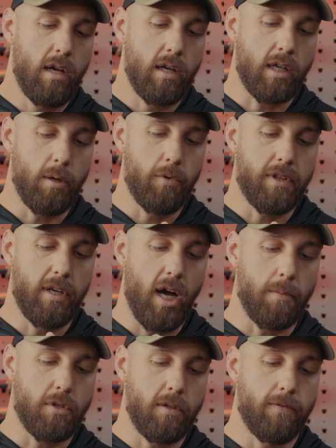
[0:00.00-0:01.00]
come with an
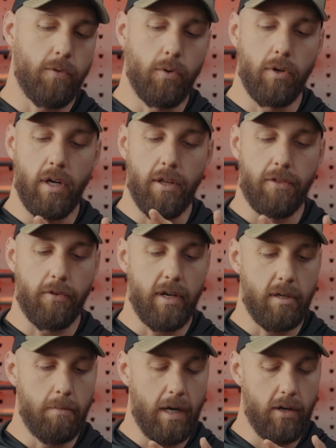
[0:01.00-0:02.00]
option for a
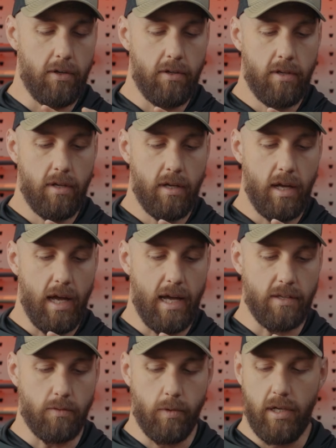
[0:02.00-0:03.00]
threaded barrel,
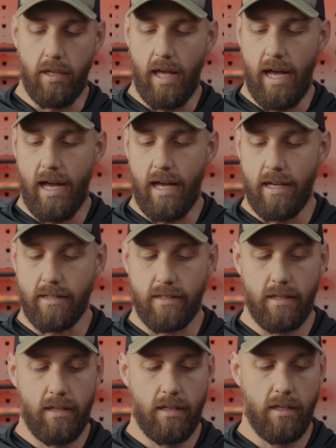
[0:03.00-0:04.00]
as well
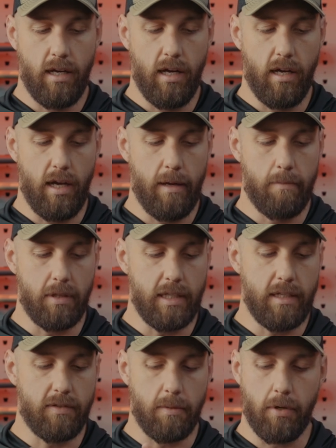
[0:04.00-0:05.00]
as I
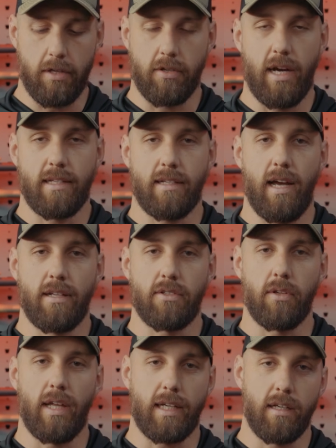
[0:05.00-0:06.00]
believe suppressor height sights. So
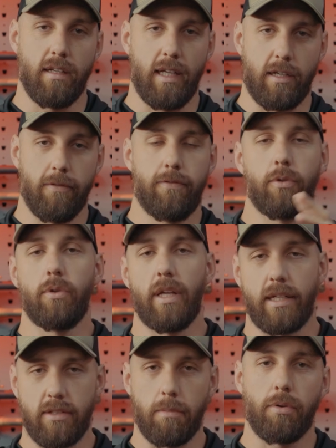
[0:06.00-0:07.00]
like a full
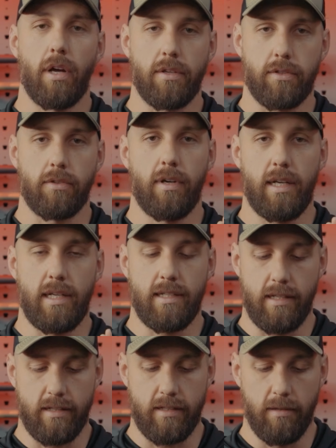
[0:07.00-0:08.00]
suppressor ready
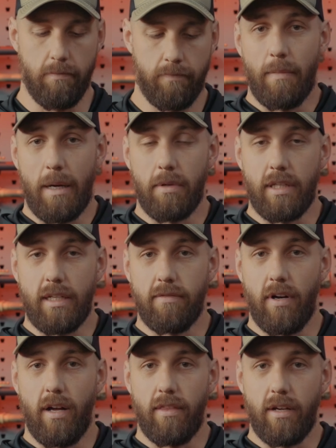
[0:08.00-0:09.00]
system. I believe
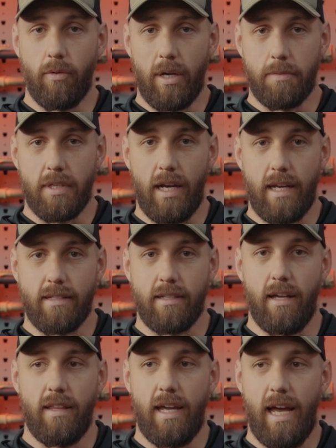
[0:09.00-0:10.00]
on their website I
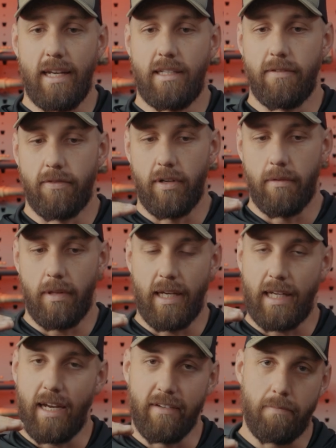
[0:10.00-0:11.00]
saw they had different
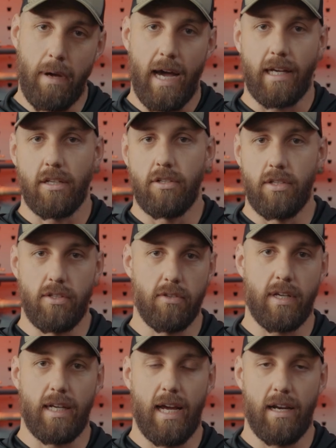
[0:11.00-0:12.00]
kind of packages you
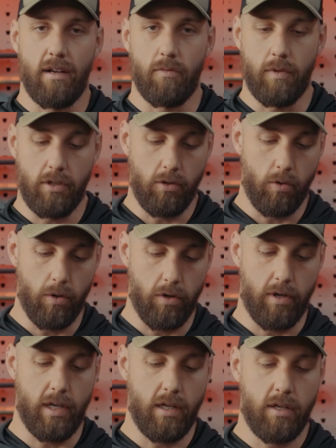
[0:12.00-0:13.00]
can add on when you're
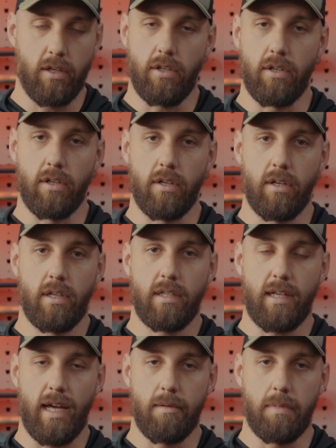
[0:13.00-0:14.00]
ordering your
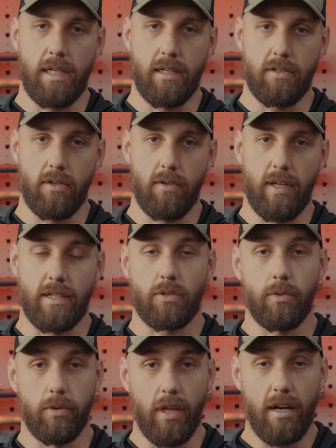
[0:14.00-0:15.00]
Type B. So that's
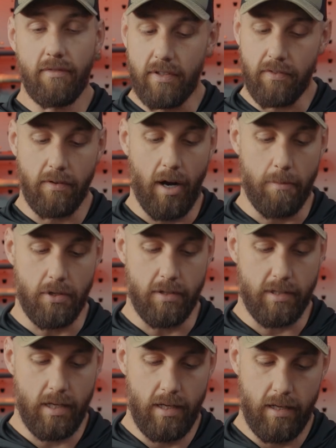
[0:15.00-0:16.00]
cool. A lot of different
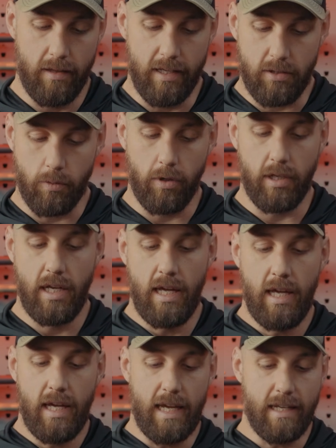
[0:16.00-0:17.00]
options. This one
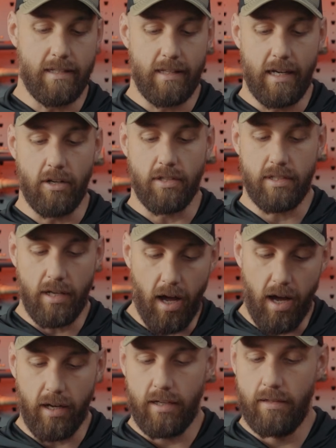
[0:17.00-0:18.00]
is their
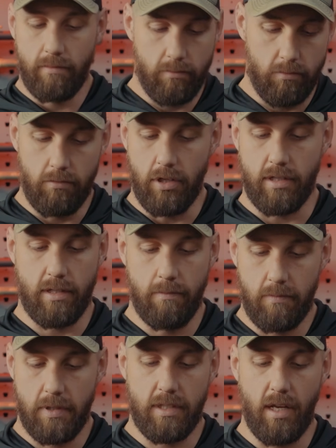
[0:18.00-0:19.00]
stock just
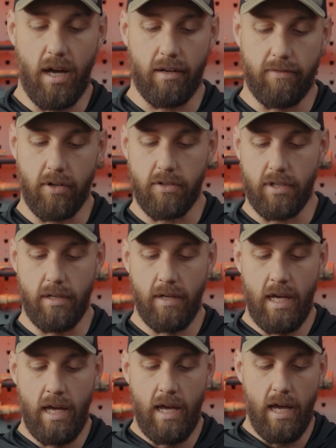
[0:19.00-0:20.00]
stock version.
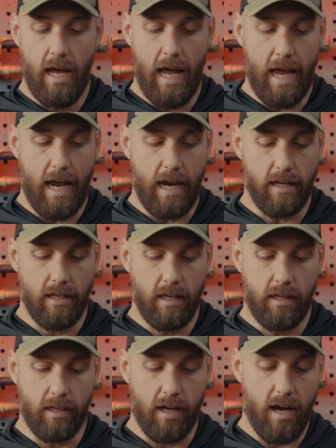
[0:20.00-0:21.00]
And
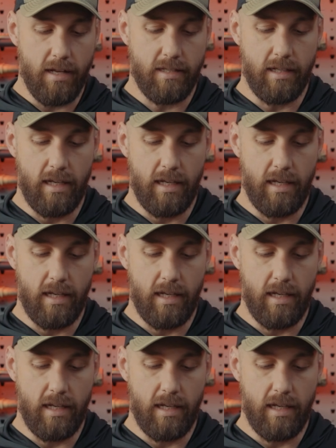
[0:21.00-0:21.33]
the cost,